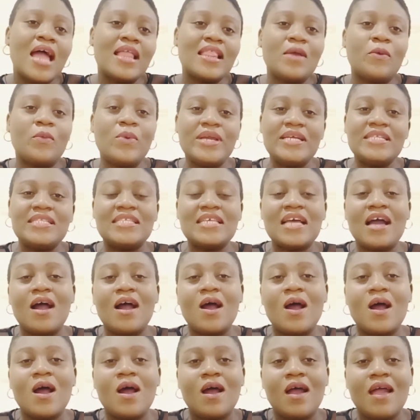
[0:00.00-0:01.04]
with
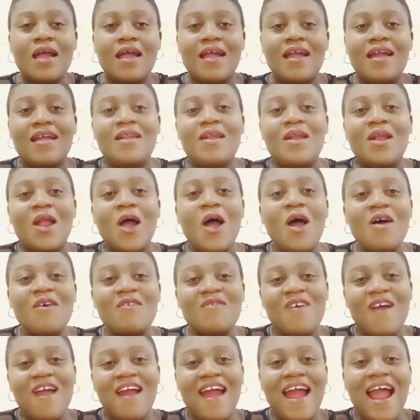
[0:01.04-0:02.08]
a
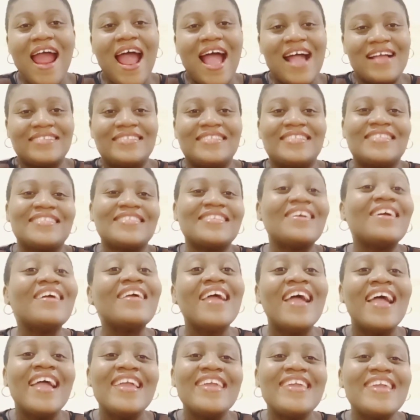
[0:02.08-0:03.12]
love heart.
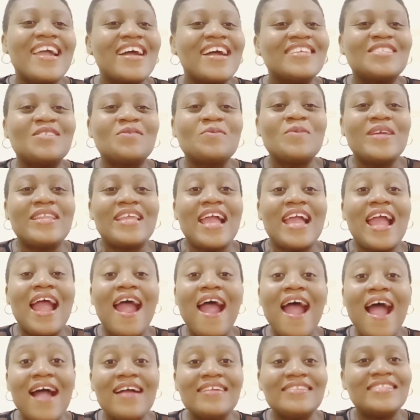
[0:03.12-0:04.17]
Yes, with a
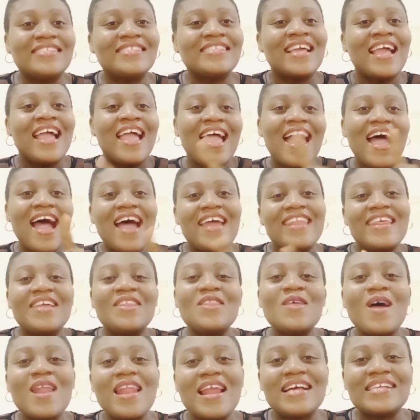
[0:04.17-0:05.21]
heart and a
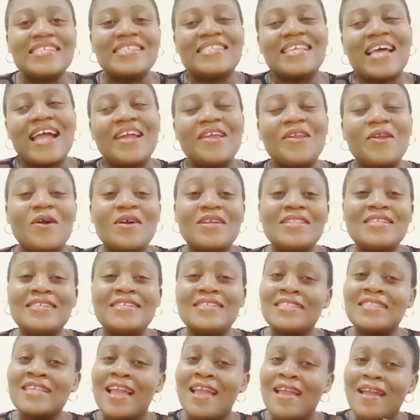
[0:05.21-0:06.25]
dollar sign on
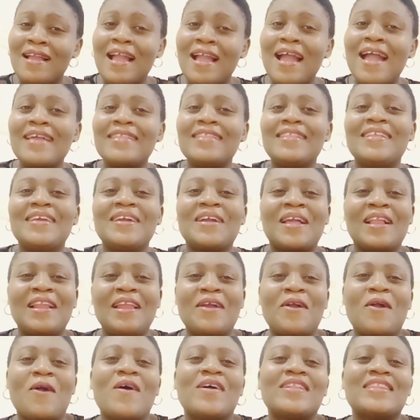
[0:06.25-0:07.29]
it. Kindly
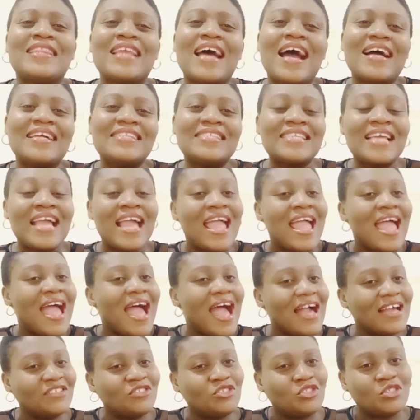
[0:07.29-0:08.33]
click on that
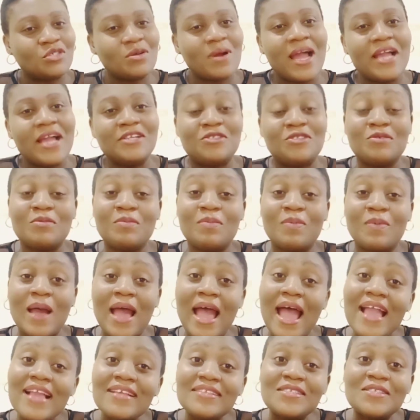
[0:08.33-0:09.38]
and try to
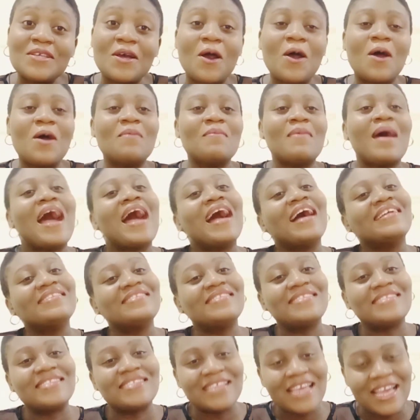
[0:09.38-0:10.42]
buy some
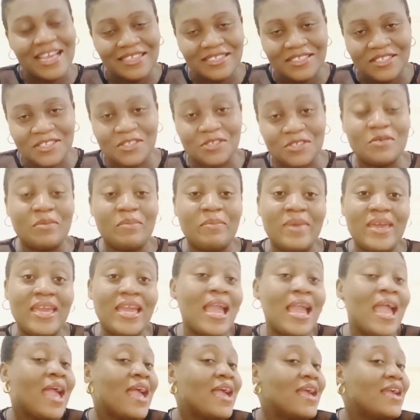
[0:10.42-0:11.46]
and send to
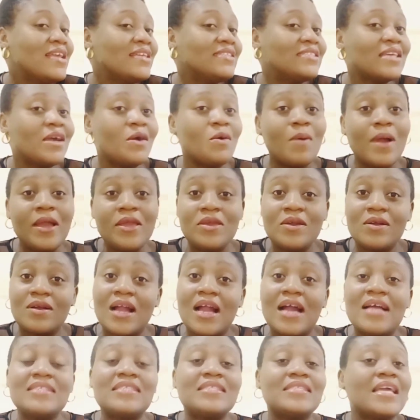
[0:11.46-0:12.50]
me. It's a way you
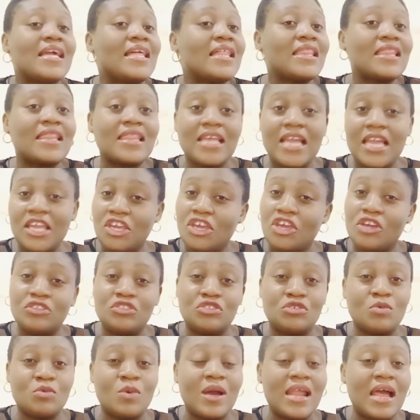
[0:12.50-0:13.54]
can say thank
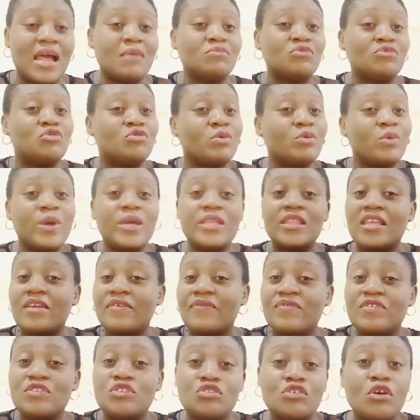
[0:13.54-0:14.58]
you to what I'm doing
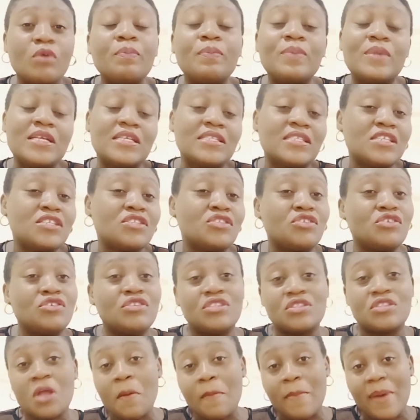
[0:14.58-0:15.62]
if it so pleases you.
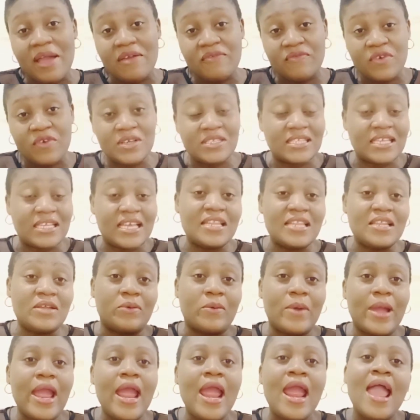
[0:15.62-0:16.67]
It's not by force
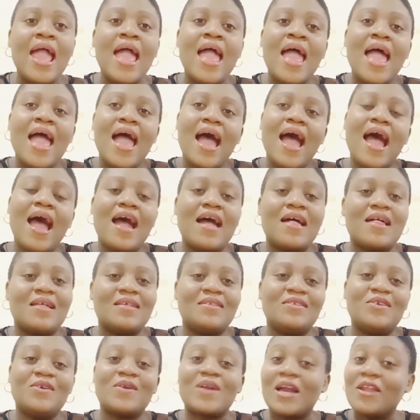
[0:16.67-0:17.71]
anyway.
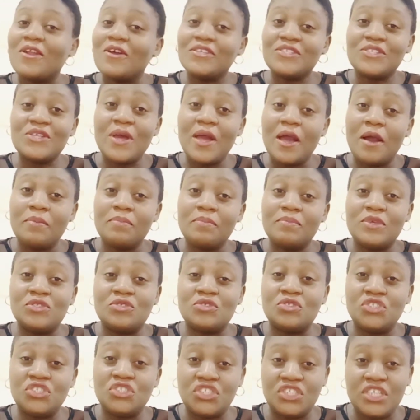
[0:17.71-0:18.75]
And you can also help me
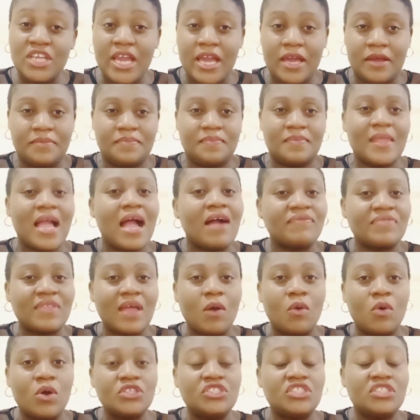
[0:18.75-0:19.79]
to share
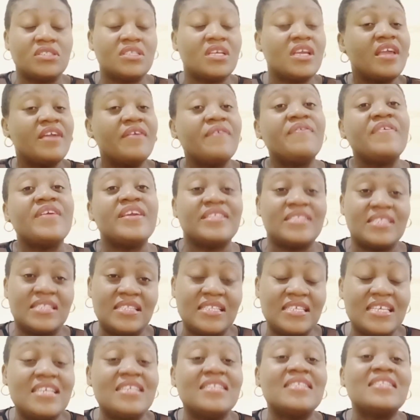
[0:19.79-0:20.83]
after watching if it
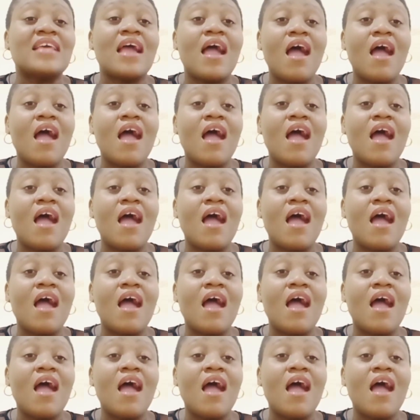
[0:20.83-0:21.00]
is